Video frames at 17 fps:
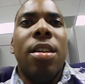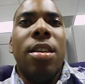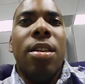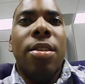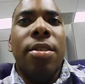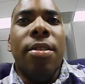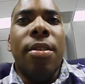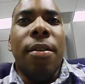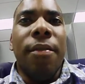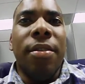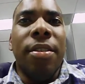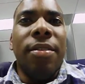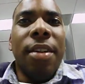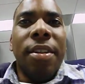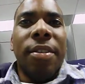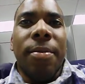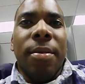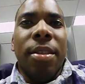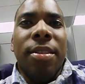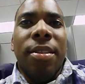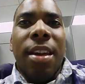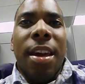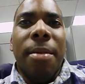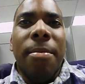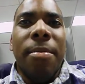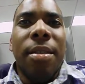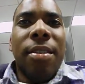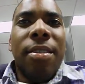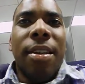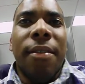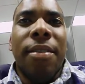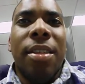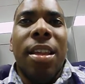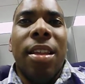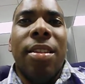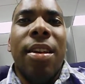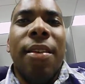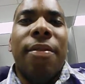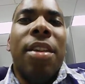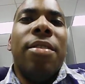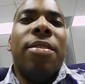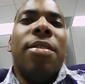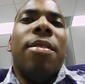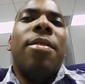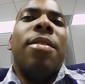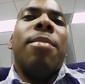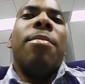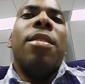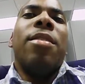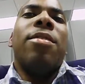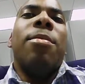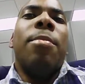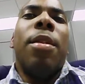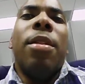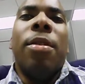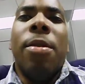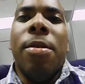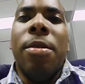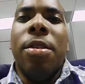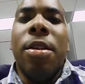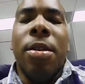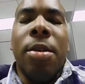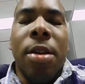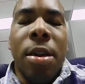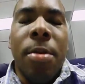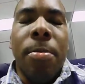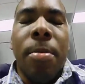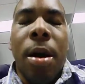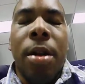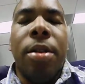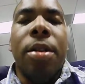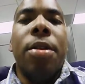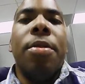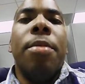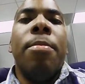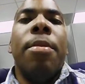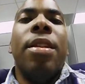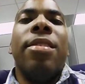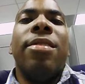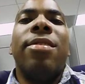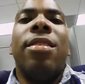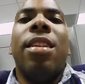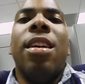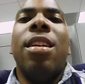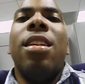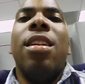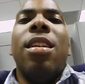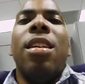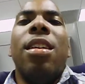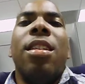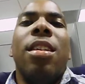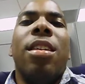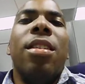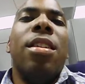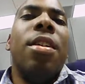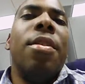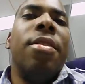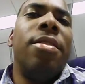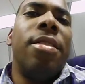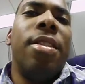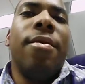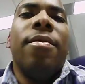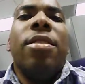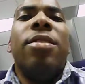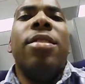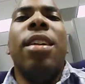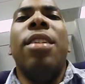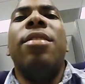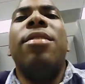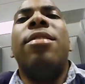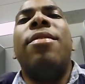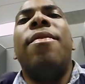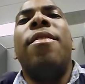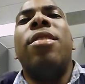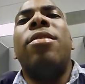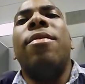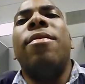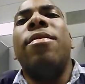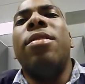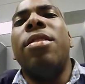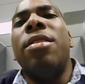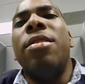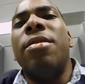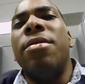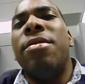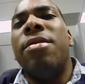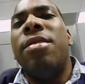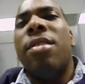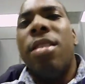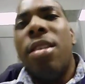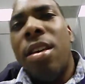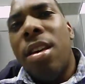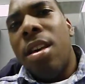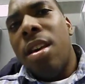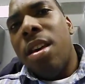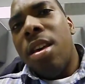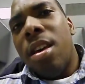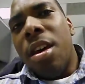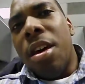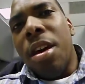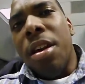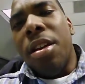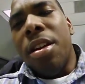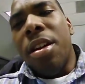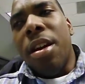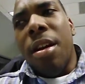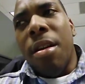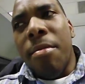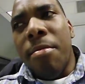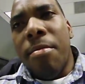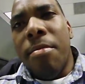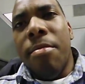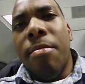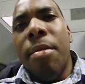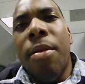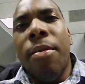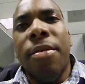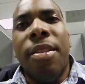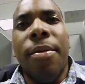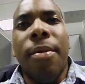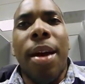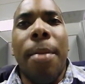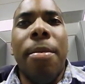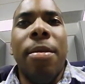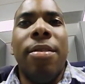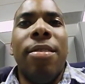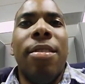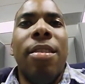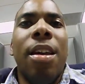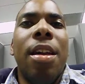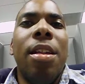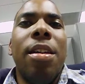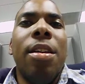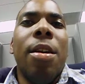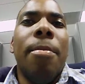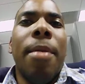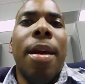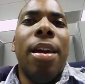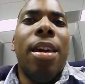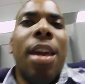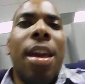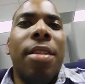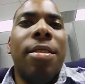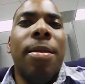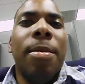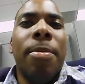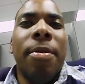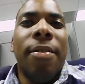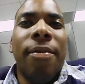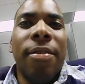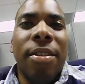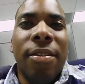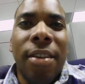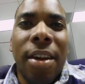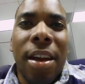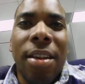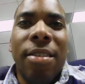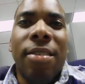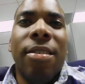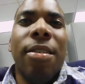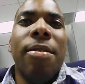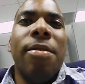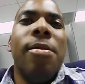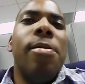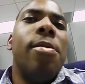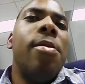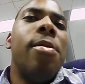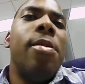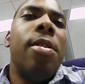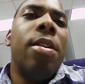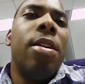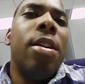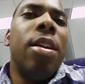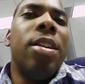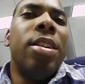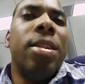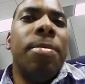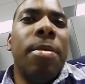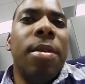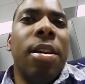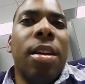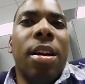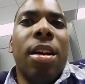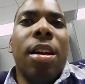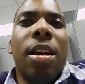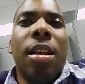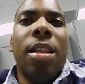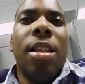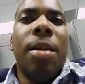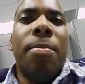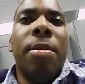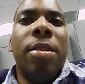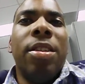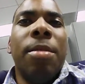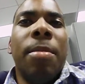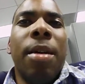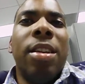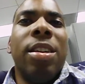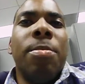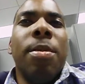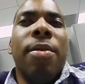So hopefully the Giants can win this game. But the tough thing is going against Ubaldo Jimenez tonight, and he's given the Giants fits over the years. And but we'll see what happens tonight. Matt Cain's going to pitch for the Giants, so it should be a pitching matchup.